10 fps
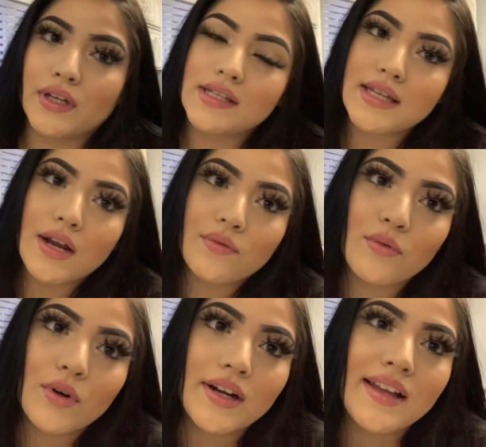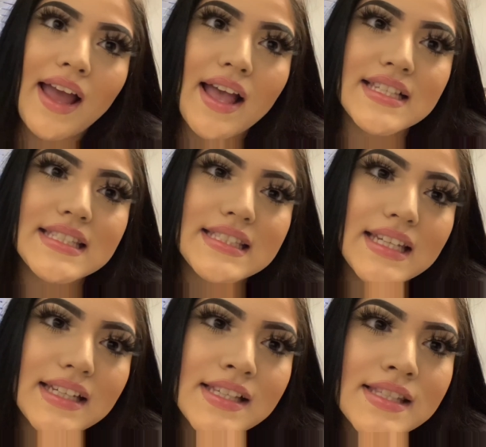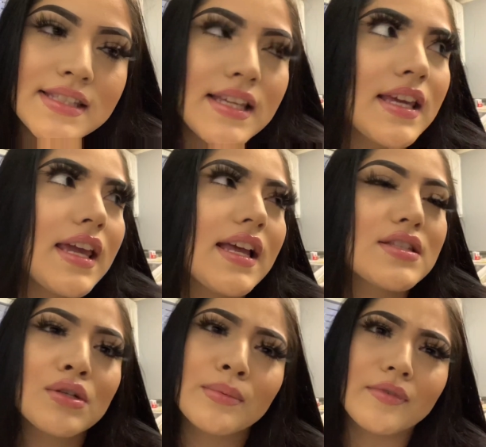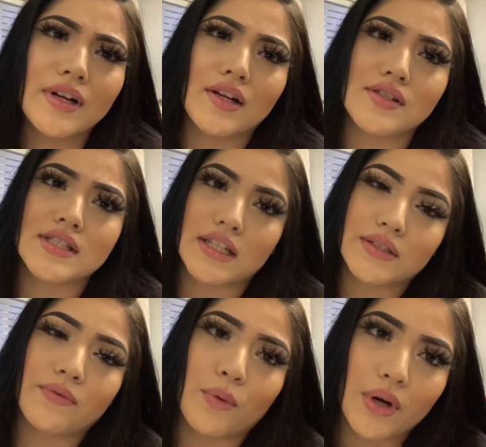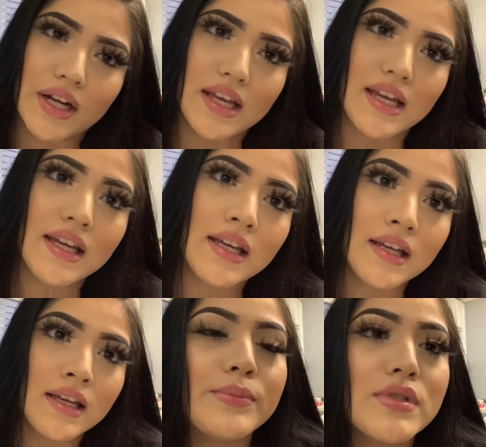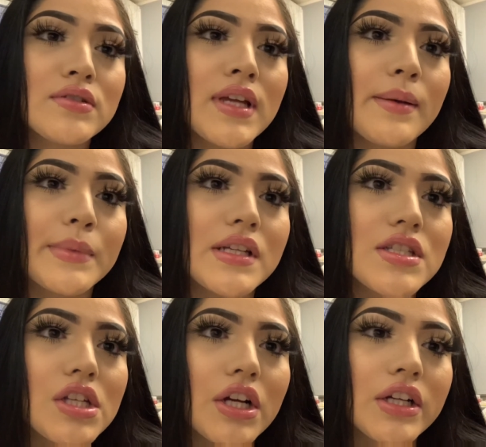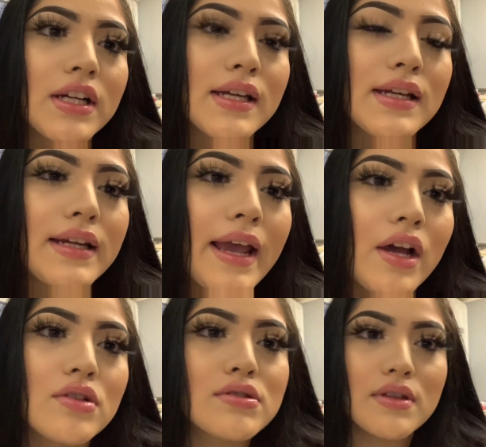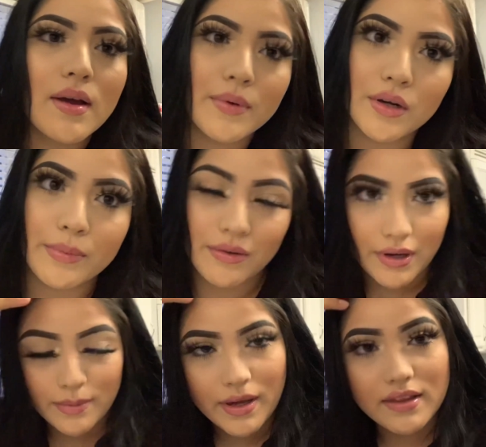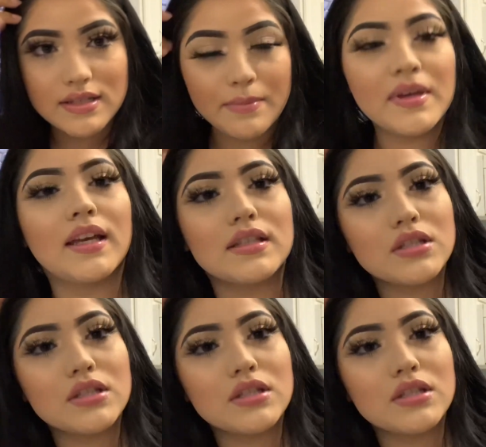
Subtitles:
gets out of work at 6. He gets home around 6:40. So yeah, I'm gonna start cooking now so that way it'll be ready by the time he gets